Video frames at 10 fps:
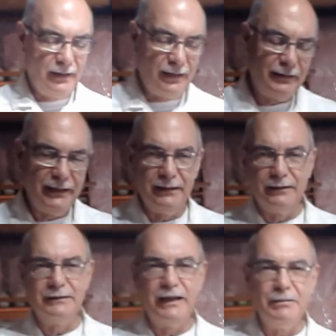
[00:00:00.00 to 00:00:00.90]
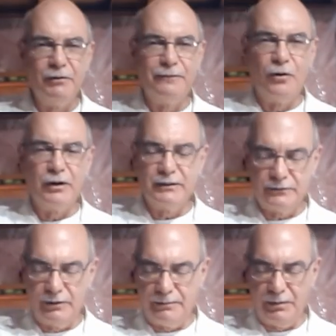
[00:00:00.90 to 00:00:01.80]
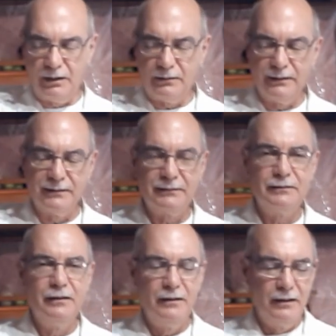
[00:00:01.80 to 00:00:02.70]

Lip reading: and I needed a table for it, so I bought this.